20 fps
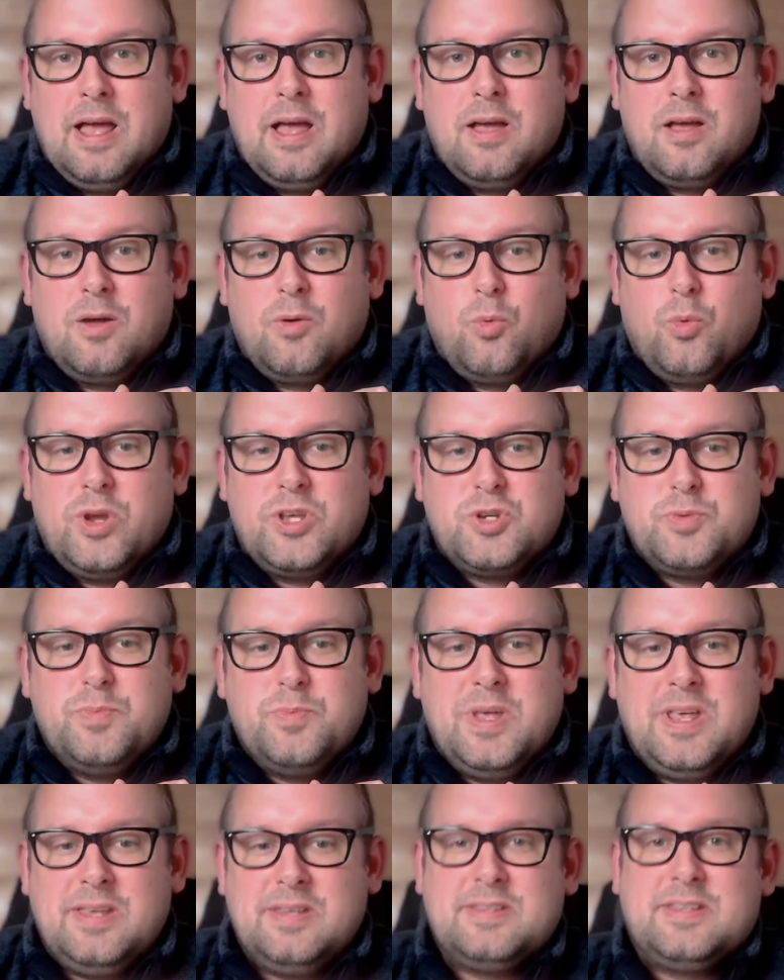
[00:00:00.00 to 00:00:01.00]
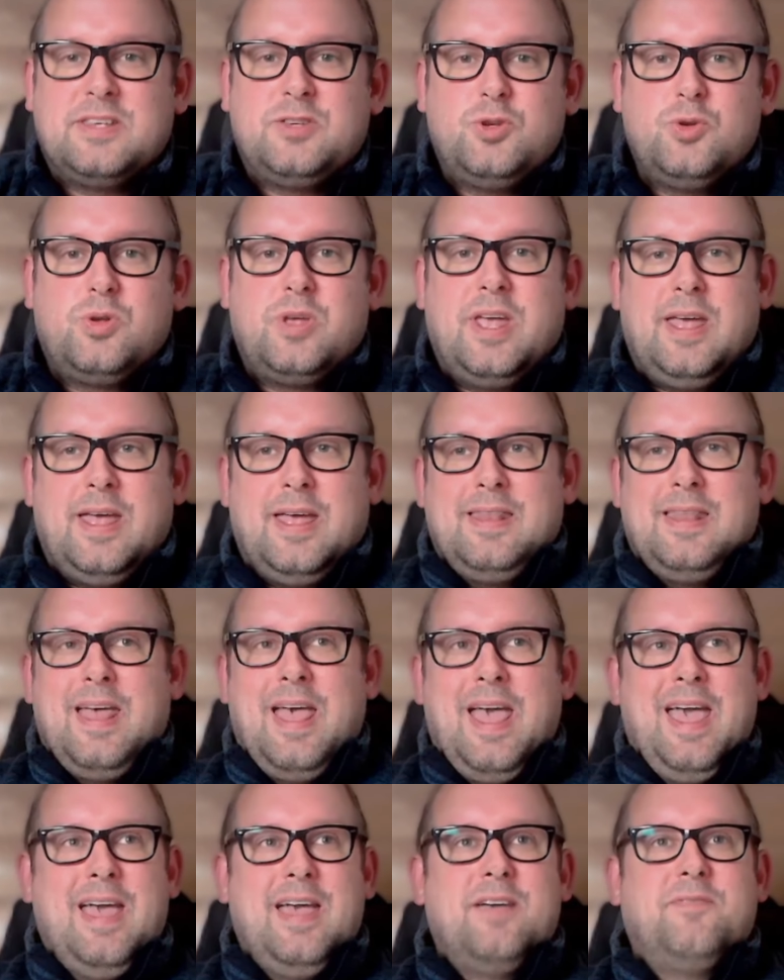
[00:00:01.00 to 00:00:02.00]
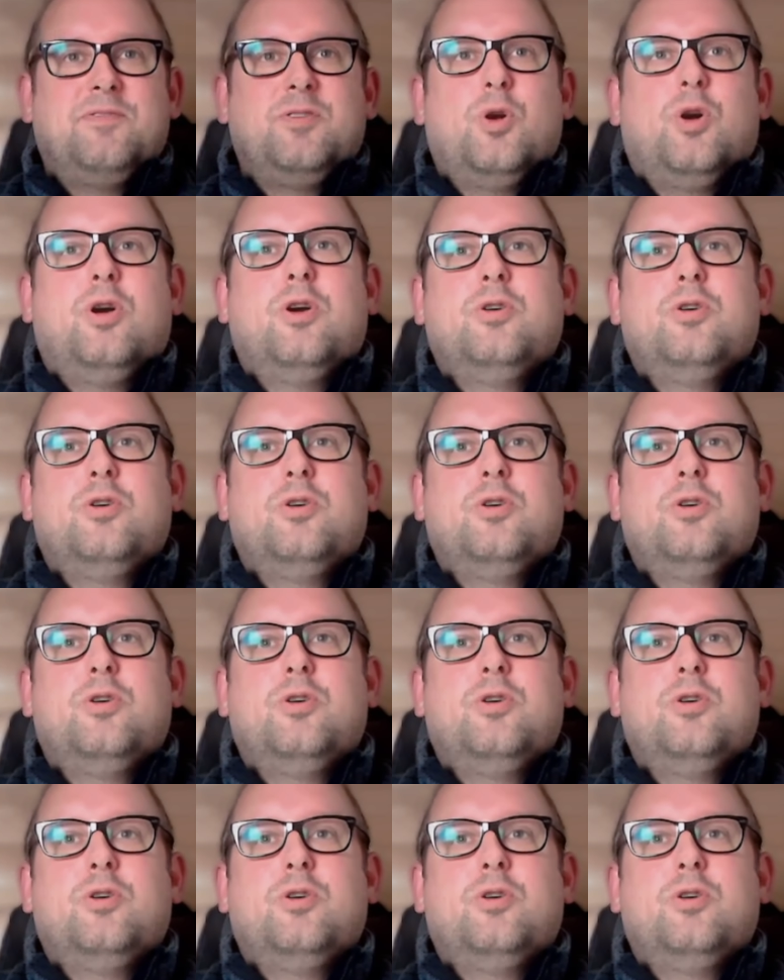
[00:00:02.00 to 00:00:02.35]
which means that you can have your